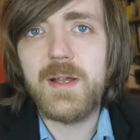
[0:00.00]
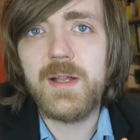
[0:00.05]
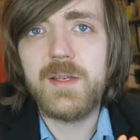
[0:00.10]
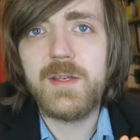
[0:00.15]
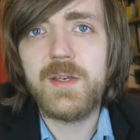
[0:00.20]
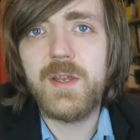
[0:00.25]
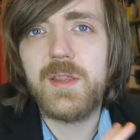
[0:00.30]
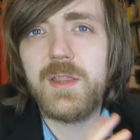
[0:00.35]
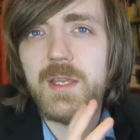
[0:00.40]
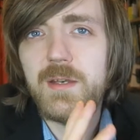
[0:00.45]

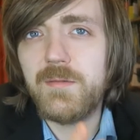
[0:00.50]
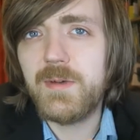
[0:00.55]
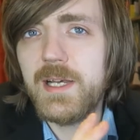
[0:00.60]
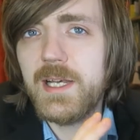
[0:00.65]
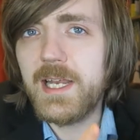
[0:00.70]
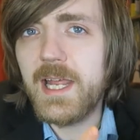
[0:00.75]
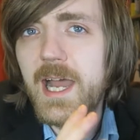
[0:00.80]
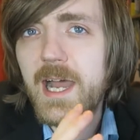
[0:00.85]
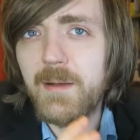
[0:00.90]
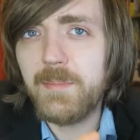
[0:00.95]
where nothing
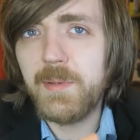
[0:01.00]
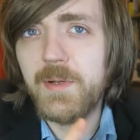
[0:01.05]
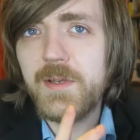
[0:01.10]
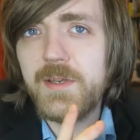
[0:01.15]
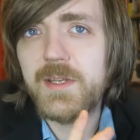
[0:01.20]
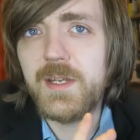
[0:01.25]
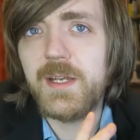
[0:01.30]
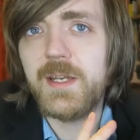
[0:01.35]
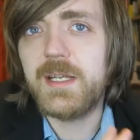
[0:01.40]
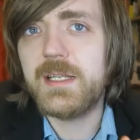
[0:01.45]
really
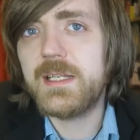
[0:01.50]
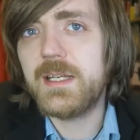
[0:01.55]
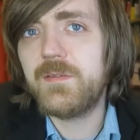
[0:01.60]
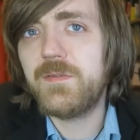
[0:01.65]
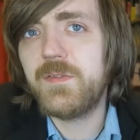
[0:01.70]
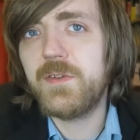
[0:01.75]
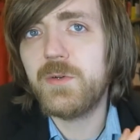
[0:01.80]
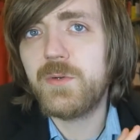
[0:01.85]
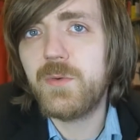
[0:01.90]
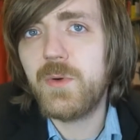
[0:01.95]
happened and it
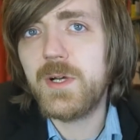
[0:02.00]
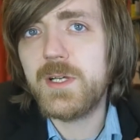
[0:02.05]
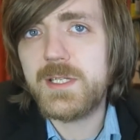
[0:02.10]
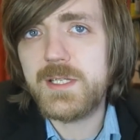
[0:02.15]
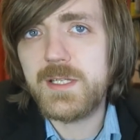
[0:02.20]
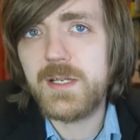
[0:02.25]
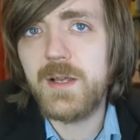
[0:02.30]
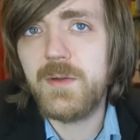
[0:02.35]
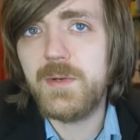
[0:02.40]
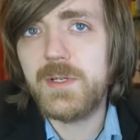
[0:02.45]
did feel quite
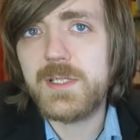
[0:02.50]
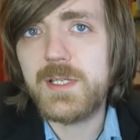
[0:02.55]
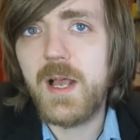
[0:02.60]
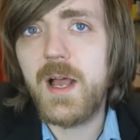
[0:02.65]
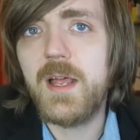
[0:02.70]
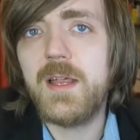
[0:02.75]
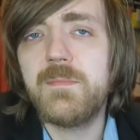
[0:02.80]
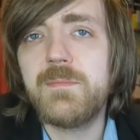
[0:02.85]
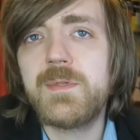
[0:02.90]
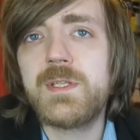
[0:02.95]
slow at
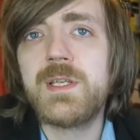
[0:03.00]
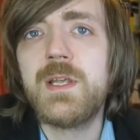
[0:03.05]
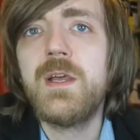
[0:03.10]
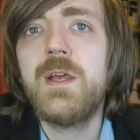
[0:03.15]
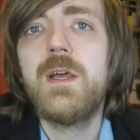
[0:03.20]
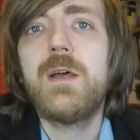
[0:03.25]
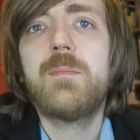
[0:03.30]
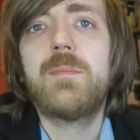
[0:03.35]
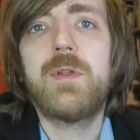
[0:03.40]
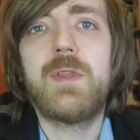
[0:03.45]
times
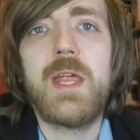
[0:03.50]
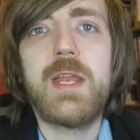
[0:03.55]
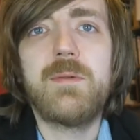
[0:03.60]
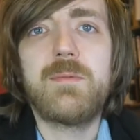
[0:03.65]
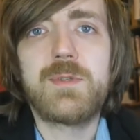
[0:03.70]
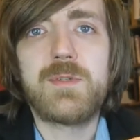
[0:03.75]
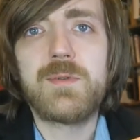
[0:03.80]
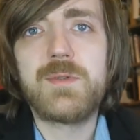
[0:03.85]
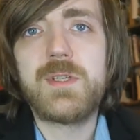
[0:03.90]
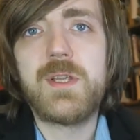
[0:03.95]
but then
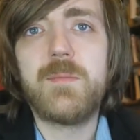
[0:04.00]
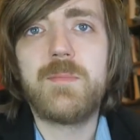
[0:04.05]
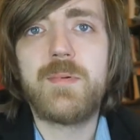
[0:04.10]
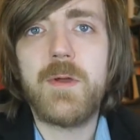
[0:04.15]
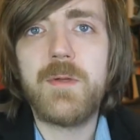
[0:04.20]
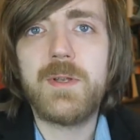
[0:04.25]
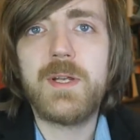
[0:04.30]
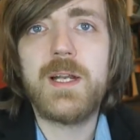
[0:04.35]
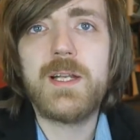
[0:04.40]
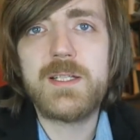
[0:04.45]
it was also
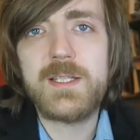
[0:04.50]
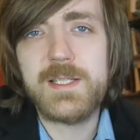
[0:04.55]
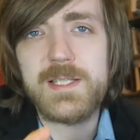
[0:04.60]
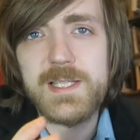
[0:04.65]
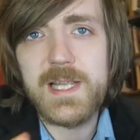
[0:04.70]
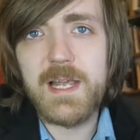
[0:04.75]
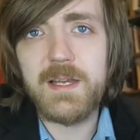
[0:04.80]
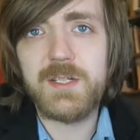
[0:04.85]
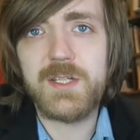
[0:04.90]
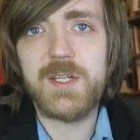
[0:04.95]
broken into
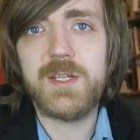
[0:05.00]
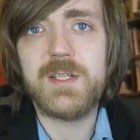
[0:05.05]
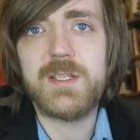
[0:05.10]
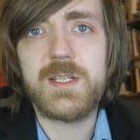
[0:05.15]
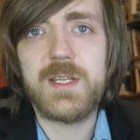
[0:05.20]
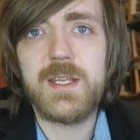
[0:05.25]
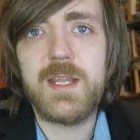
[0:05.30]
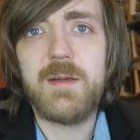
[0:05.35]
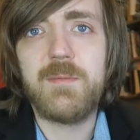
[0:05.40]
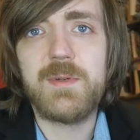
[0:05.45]

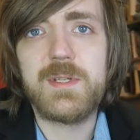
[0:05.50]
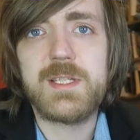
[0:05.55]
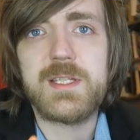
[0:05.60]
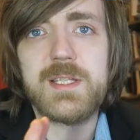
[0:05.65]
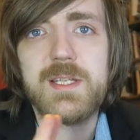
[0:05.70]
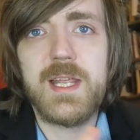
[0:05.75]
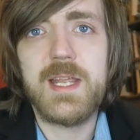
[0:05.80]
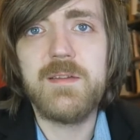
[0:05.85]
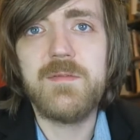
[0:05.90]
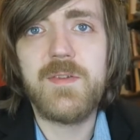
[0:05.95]
sections and there
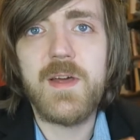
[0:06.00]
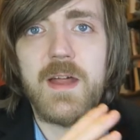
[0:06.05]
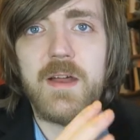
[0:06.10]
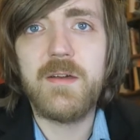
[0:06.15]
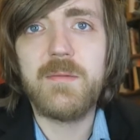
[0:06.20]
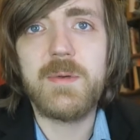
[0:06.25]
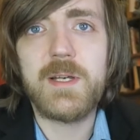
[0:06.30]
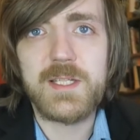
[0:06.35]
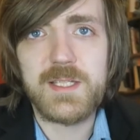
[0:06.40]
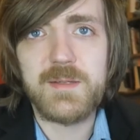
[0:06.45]
was
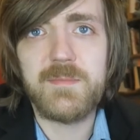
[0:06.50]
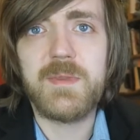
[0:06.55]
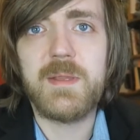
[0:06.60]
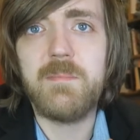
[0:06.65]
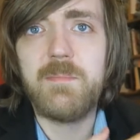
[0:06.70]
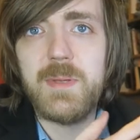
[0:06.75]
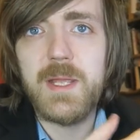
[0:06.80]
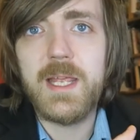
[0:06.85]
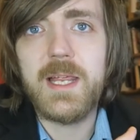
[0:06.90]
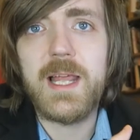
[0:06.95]
invariably
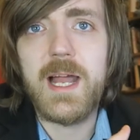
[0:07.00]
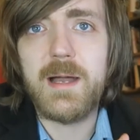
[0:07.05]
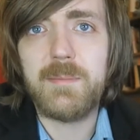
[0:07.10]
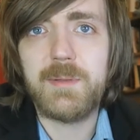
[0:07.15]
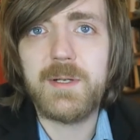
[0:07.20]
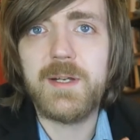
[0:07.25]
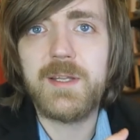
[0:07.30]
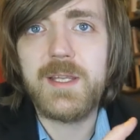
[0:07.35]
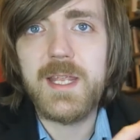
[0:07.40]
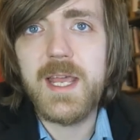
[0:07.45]
something big
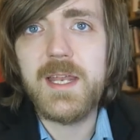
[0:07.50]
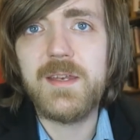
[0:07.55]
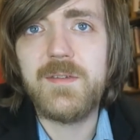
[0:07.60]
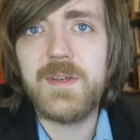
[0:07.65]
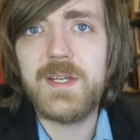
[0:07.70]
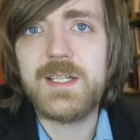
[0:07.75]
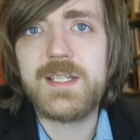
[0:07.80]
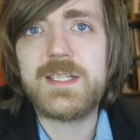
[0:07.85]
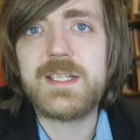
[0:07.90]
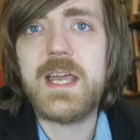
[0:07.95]
happen at the end
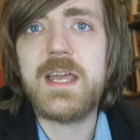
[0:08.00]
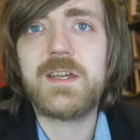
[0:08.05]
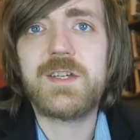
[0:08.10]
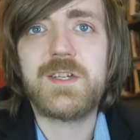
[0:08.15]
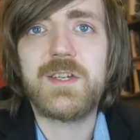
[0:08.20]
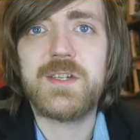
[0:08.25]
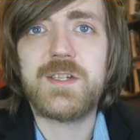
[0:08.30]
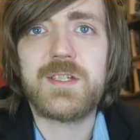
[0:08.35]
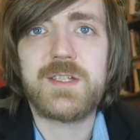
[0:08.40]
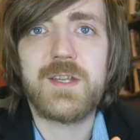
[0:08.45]
of each
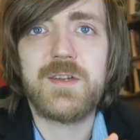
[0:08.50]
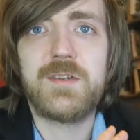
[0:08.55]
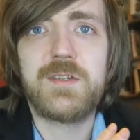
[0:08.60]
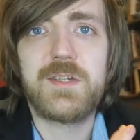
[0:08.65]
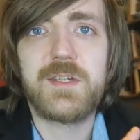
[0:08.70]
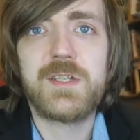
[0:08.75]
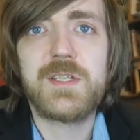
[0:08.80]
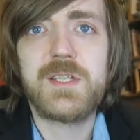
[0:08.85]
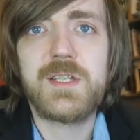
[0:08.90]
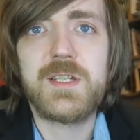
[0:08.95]
section so
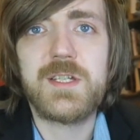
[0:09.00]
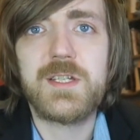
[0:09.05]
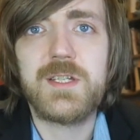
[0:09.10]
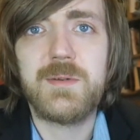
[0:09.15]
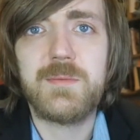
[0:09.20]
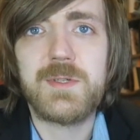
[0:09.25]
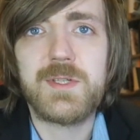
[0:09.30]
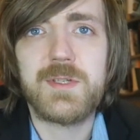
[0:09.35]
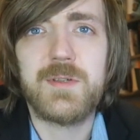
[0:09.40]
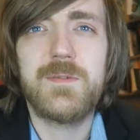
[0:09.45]
just
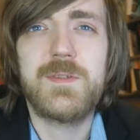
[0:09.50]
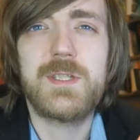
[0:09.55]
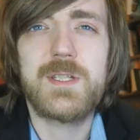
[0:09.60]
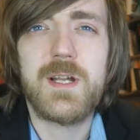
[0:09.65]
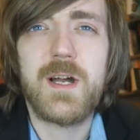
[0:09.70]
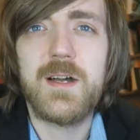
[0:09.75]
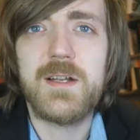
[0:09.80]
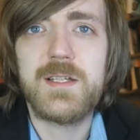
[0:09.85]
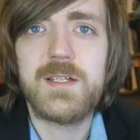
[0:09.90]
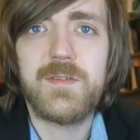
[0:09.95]
as you were sort of
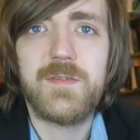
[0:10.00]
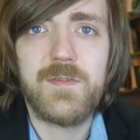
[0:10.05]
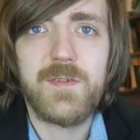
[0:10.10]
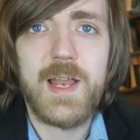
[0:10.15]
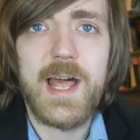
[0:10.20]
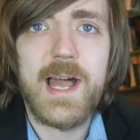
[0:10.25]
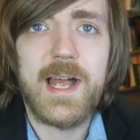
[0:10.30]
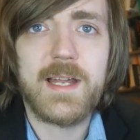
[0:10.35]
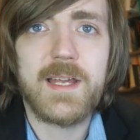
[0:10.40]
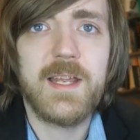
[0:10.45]
starting to
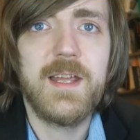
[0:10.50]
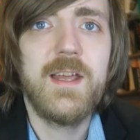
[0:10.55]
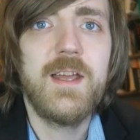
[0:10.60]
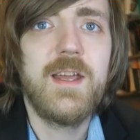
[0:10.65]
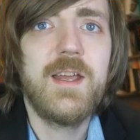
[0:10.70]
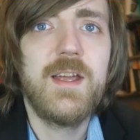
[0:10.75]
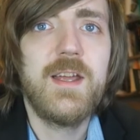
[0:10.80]
flag